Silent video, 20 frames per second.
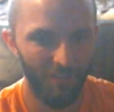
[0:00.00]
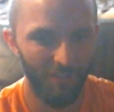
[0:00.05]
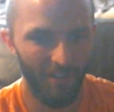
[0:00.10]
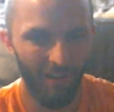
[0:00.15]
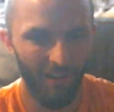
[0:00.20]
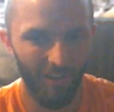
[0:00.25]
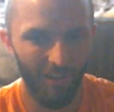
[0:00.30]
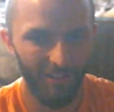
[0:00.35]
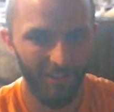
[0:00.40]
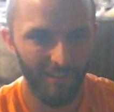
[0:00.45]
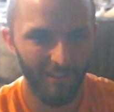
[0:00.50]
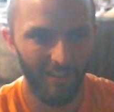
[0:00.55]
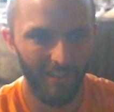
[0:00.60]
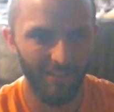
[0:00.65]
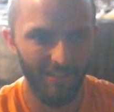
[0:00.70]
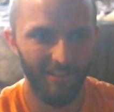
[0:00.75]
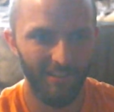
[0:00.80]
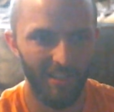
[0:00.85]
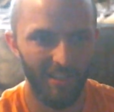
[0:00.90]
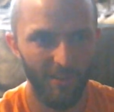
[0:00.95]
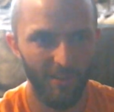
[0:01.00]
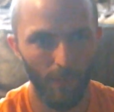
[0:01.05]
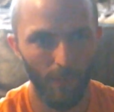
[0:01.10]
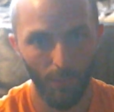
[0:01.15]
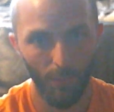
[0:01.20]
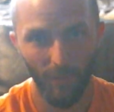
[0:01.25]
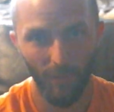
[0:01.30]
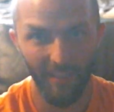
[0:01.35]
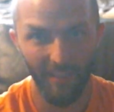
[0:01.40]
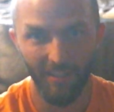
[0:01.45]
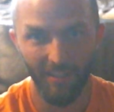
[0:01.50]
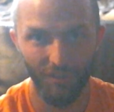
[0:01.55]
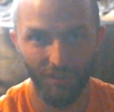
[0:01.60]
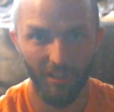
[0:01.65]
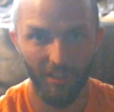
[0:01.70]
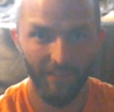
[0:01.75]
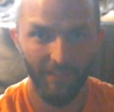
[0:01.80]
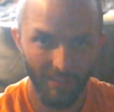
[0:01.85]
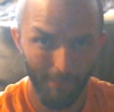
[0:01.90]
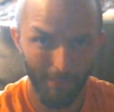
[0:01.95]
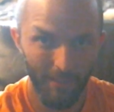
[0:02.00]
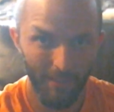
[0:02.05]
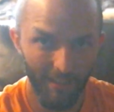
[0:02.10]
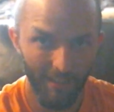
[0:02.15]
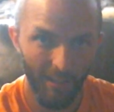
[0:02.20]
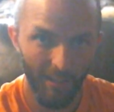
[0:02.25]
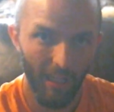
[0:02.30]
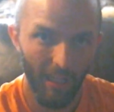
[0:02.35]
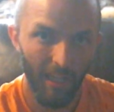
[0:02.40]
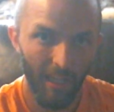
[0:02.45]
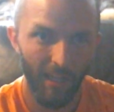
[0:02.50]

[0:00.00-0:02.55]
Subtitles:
trying to get something out of life.